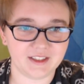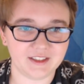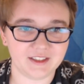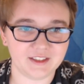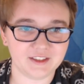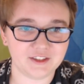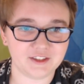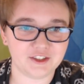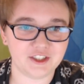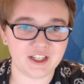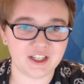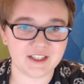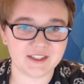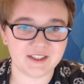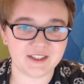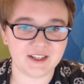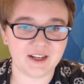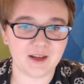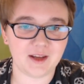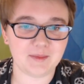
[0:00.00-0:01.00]

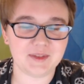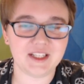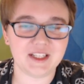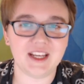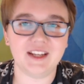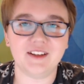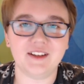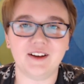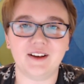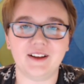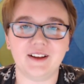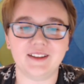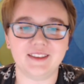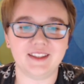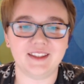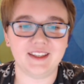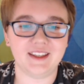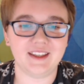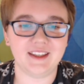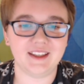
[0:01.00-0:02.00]
just an update on
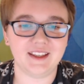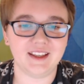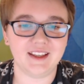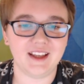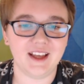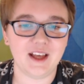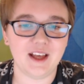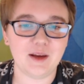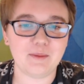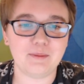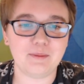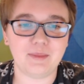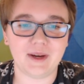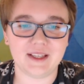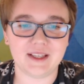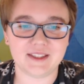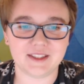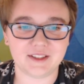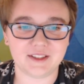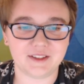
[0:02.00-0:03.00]
the
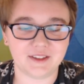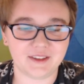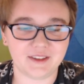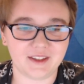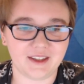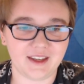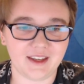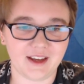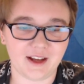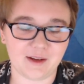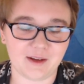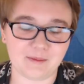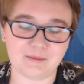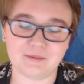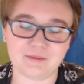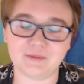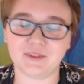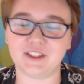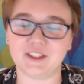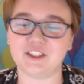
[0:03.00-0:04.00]
bicycle,
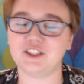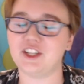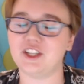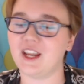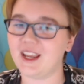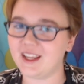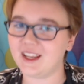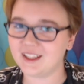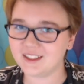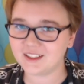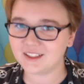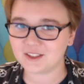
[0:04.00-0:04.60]
the chain.